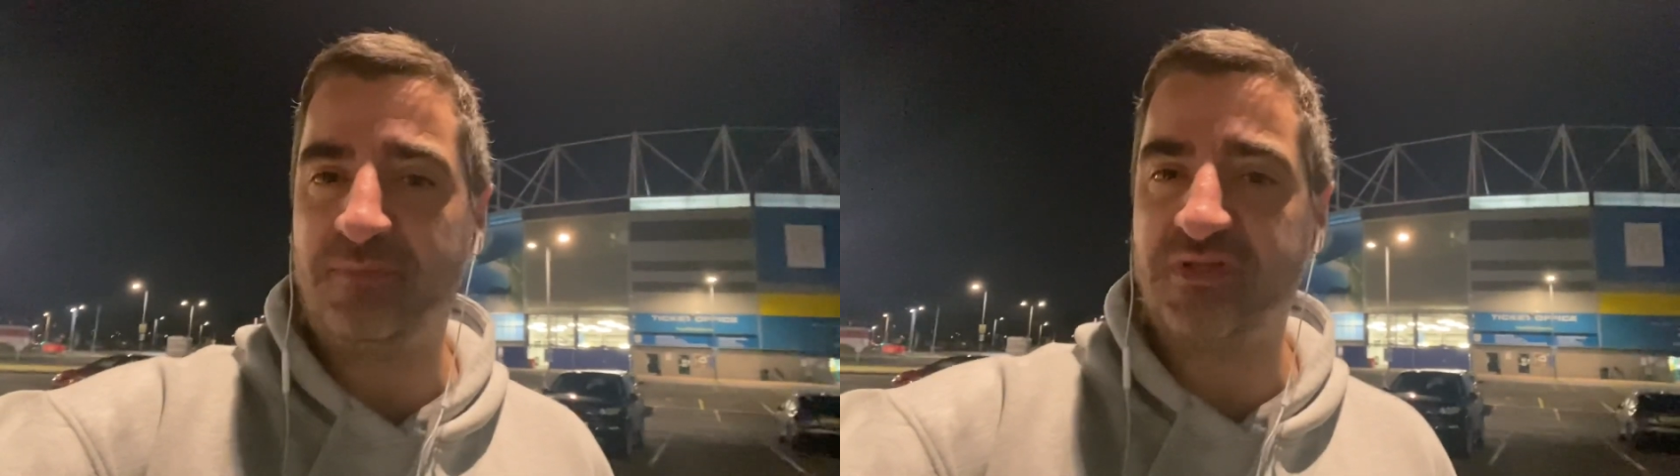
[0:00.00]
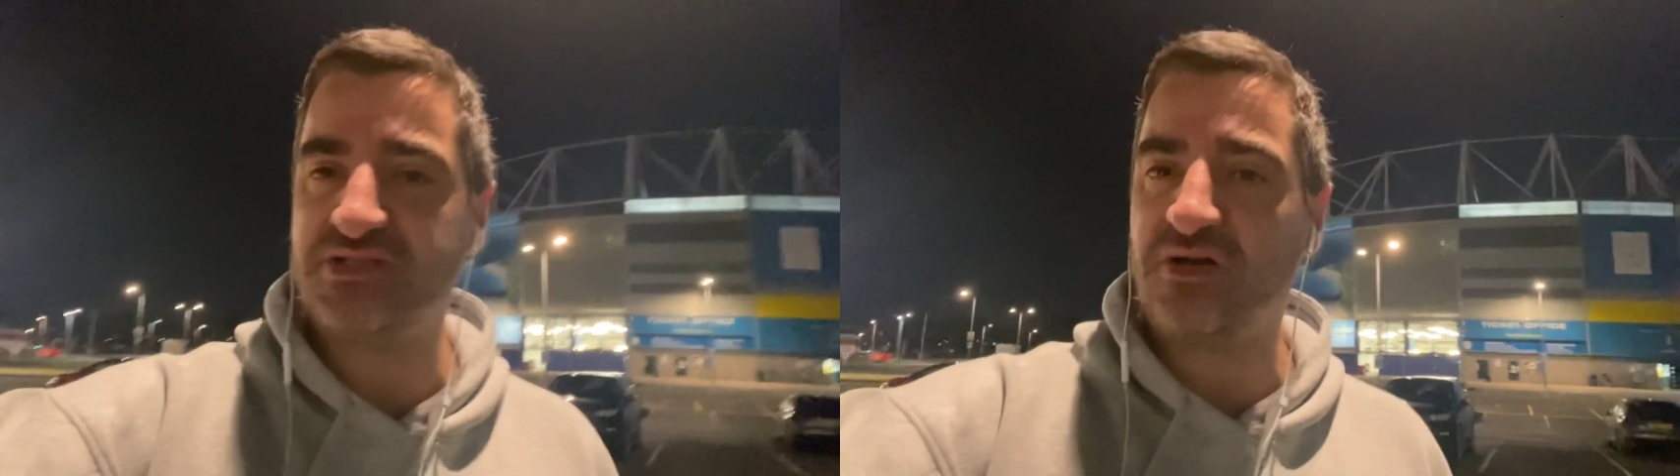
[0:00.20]

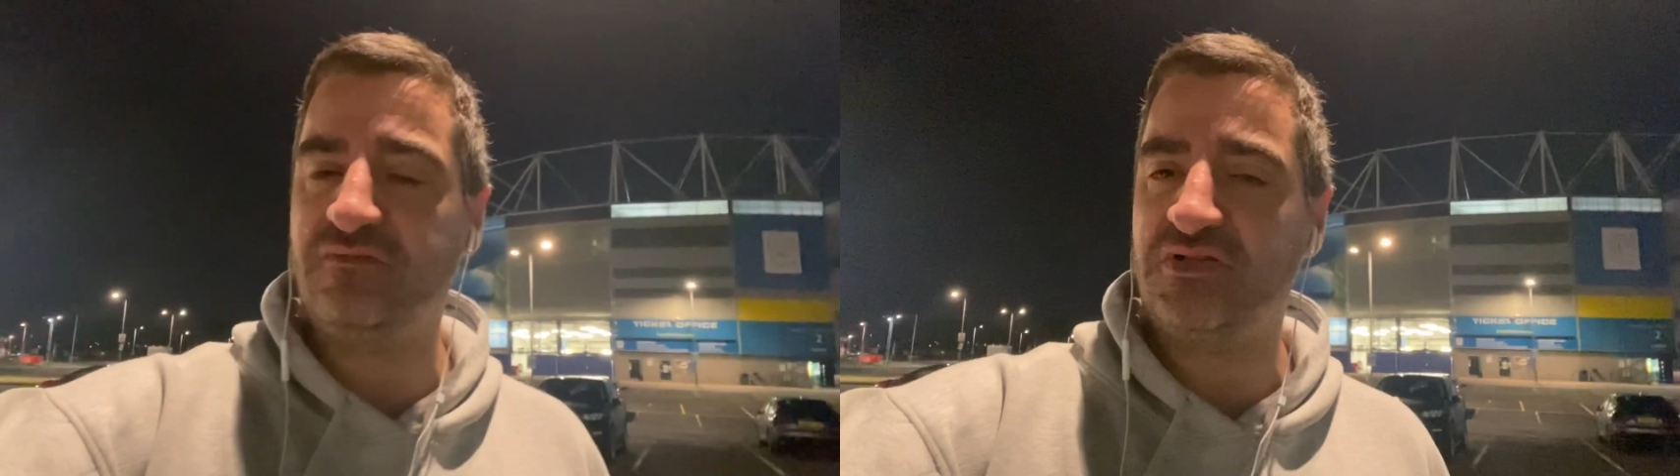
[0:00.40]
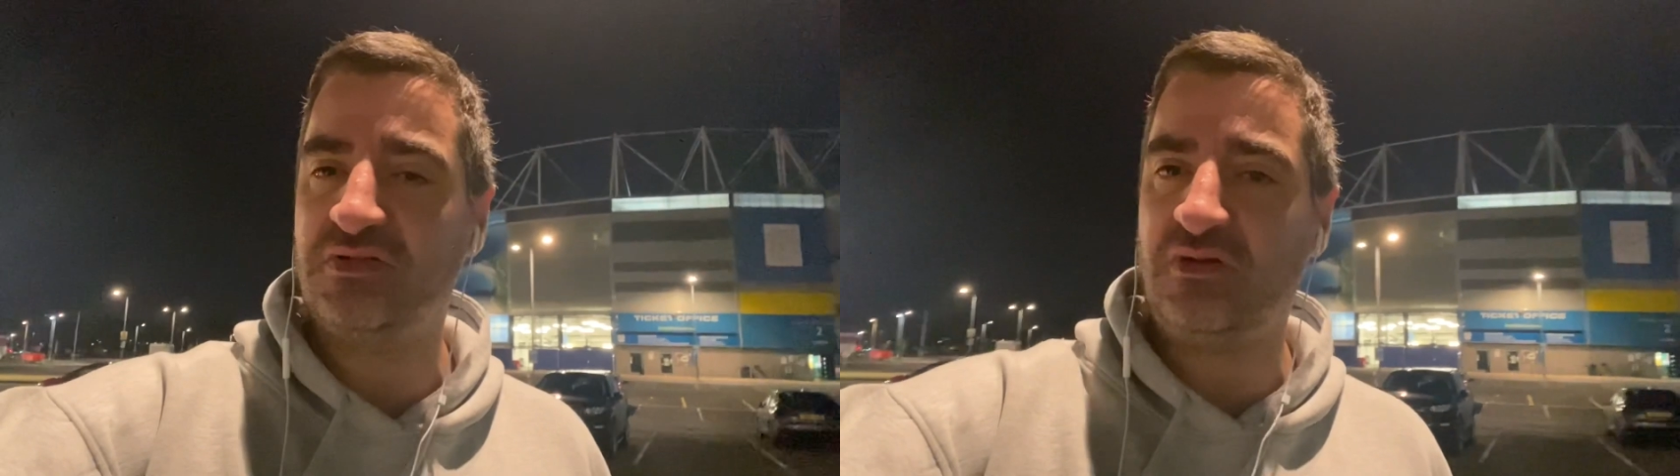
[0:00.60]
but it's not
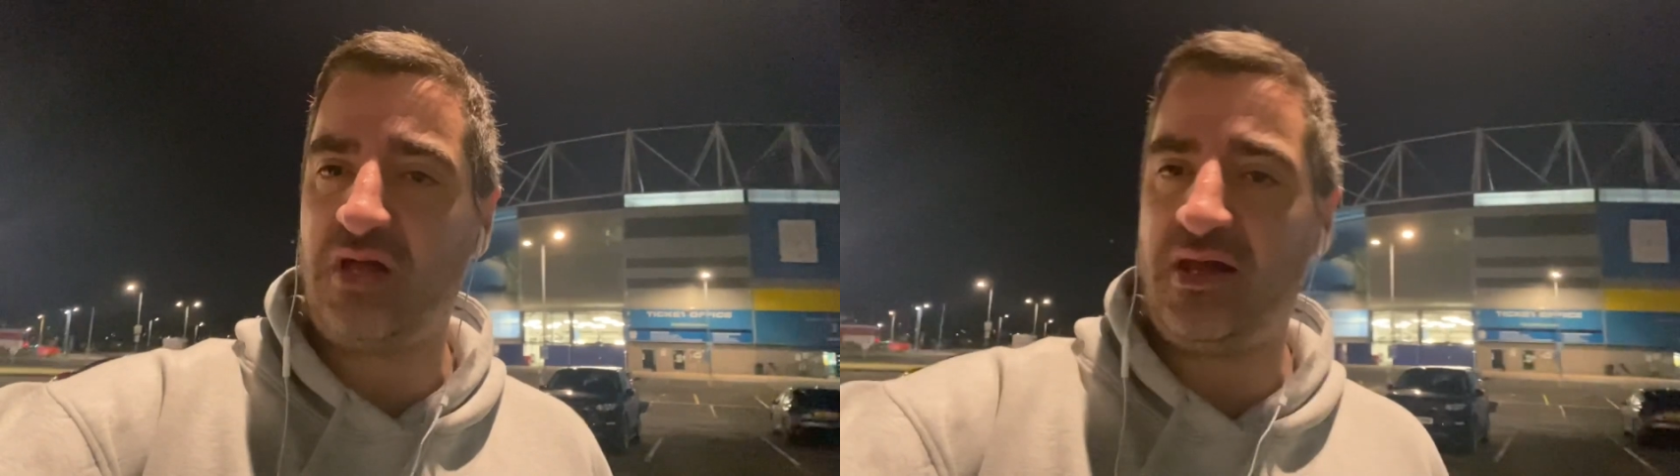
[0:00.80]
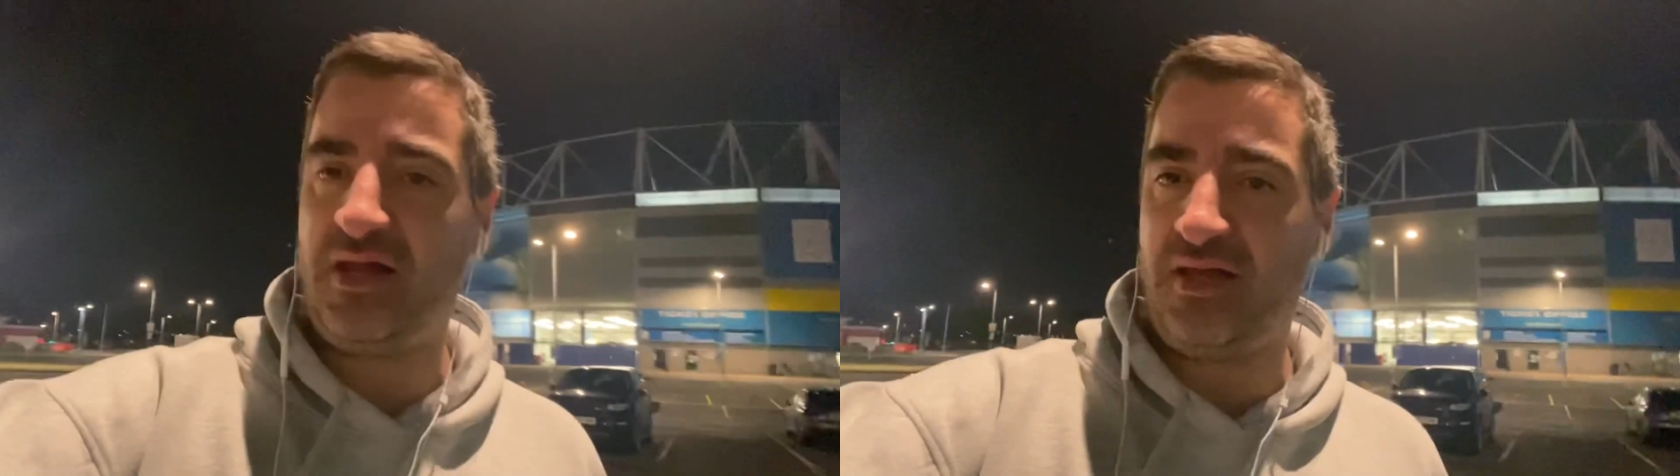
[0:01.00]

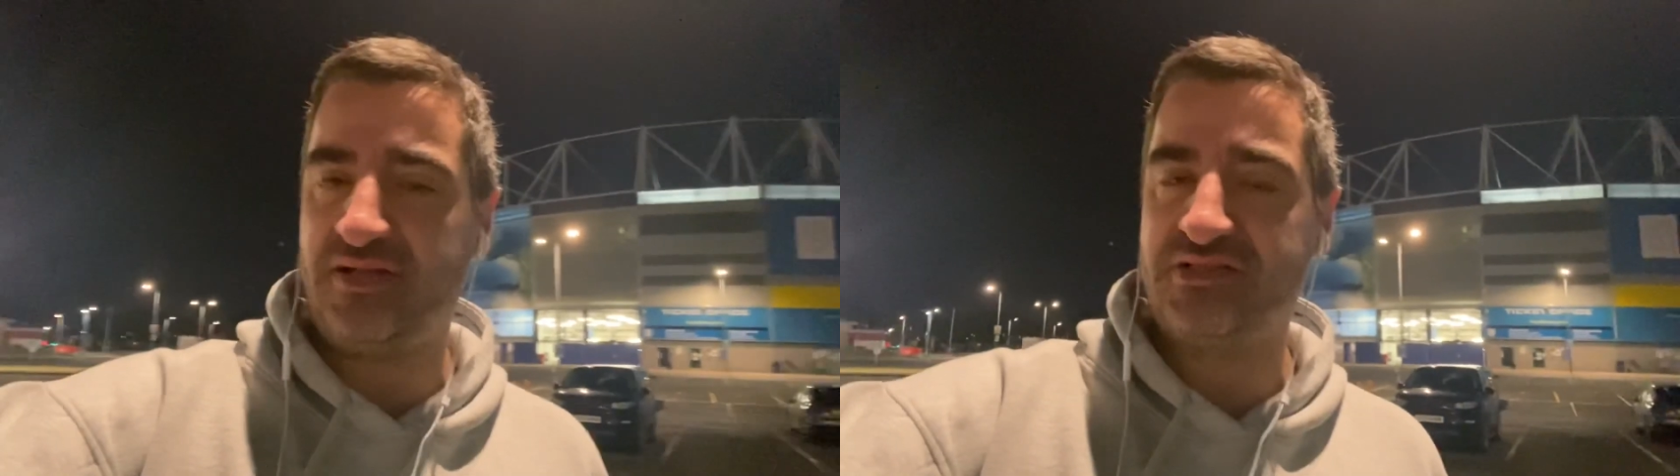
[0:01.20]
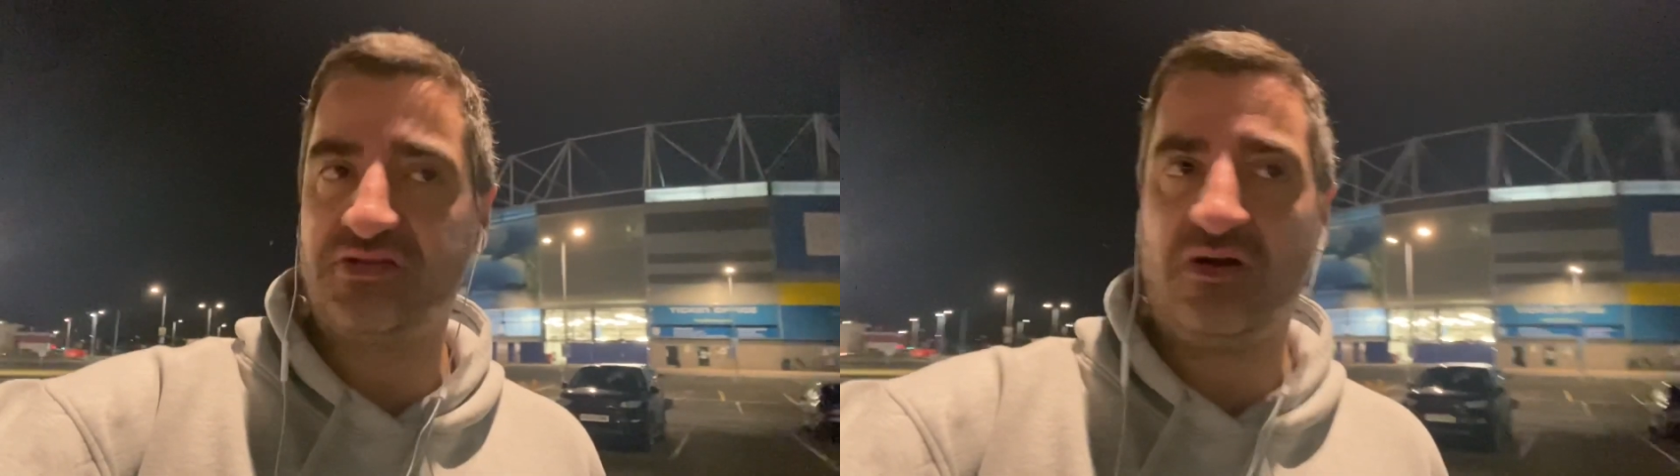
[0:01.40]

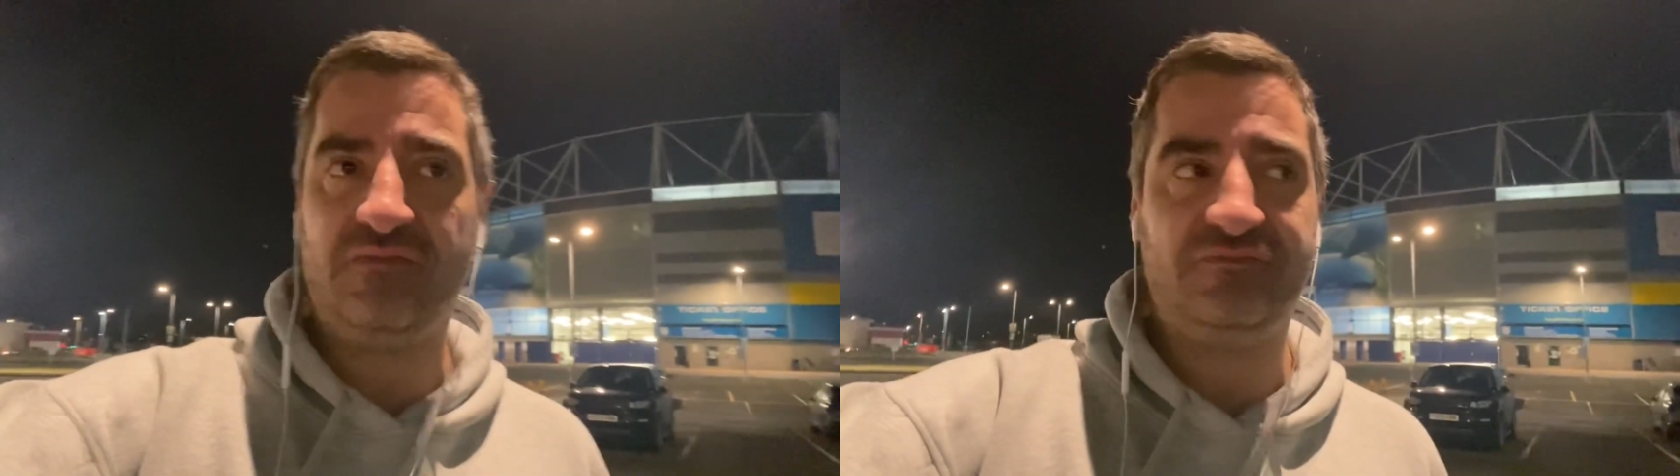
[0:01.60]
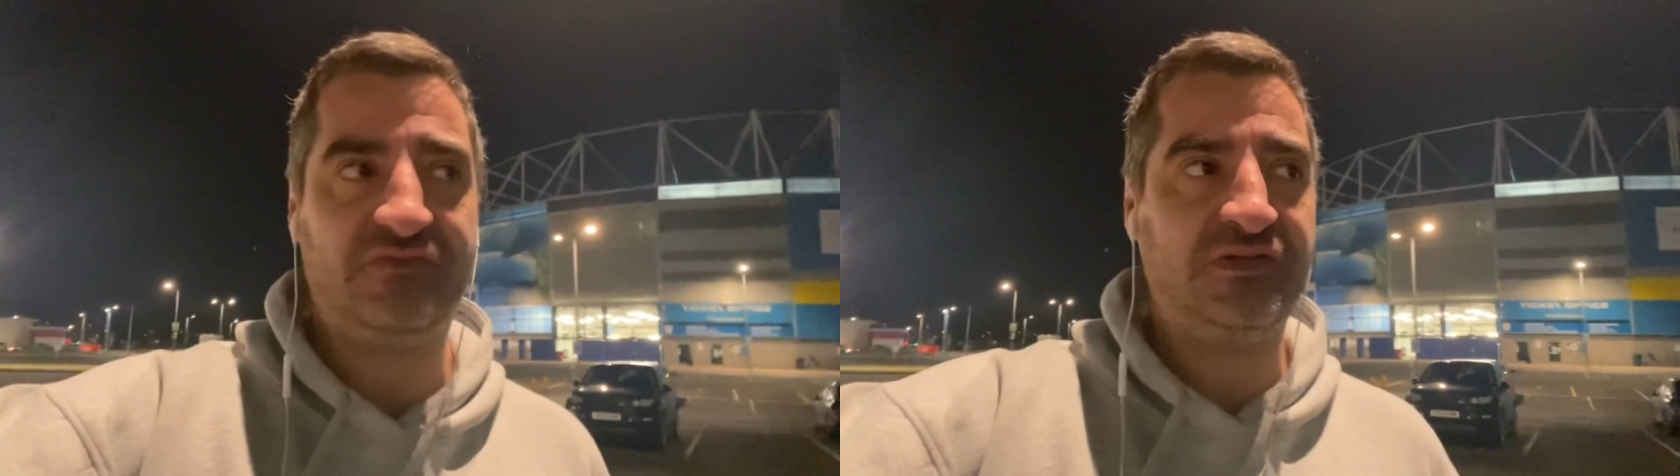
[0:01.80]

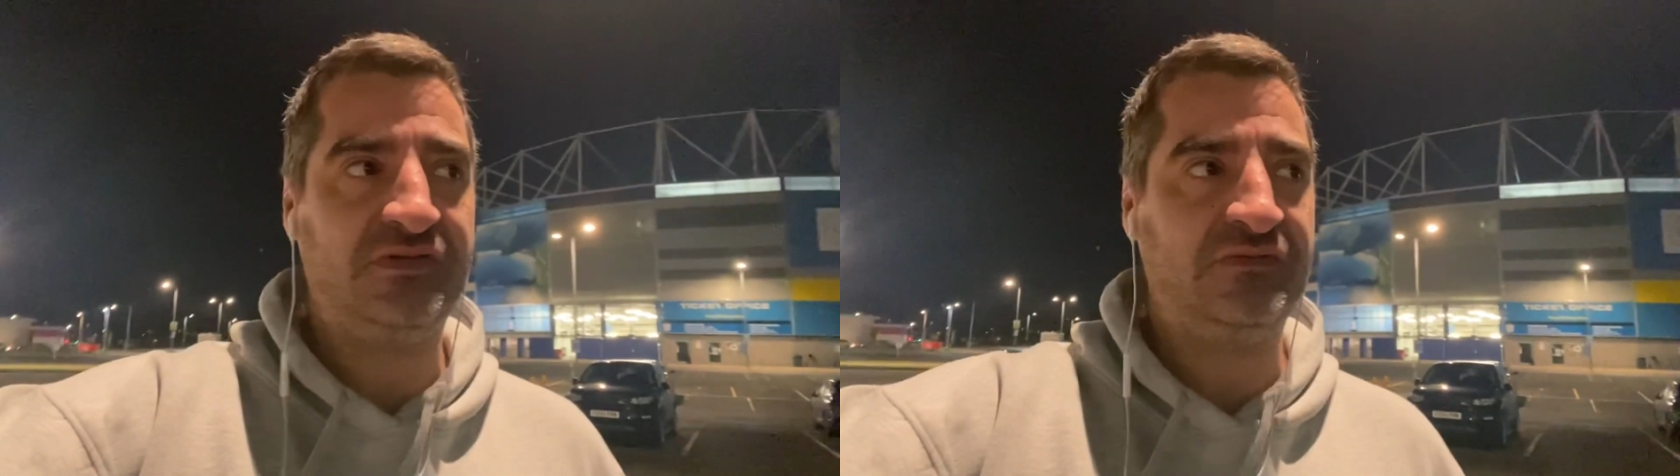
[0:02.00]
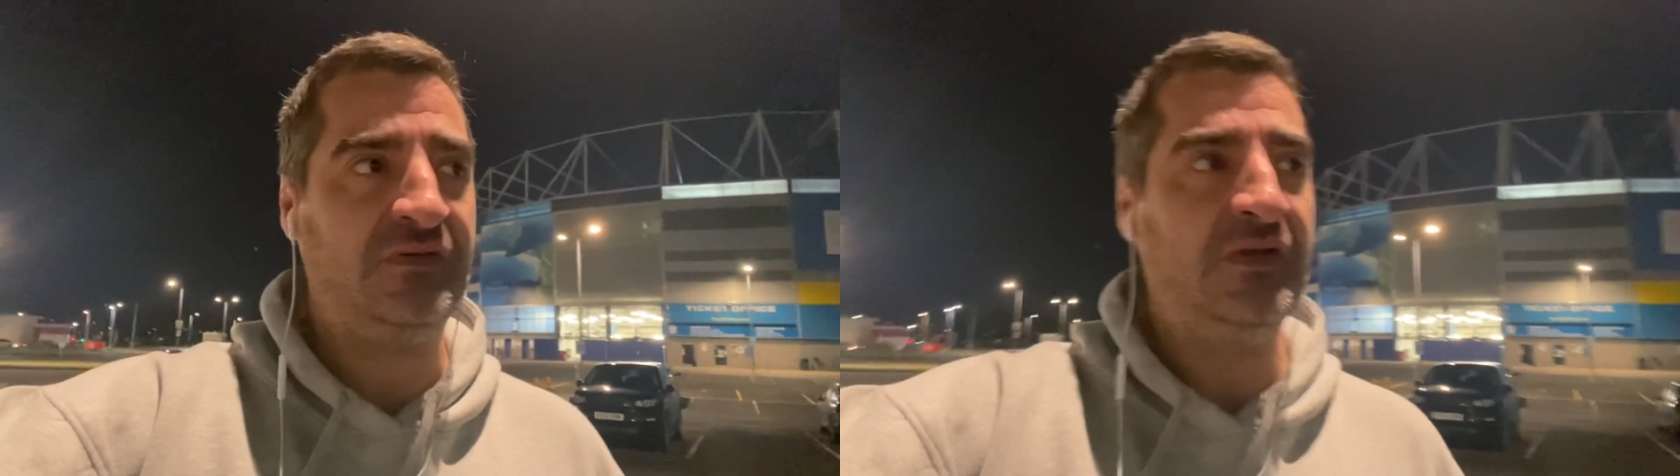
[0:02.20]
the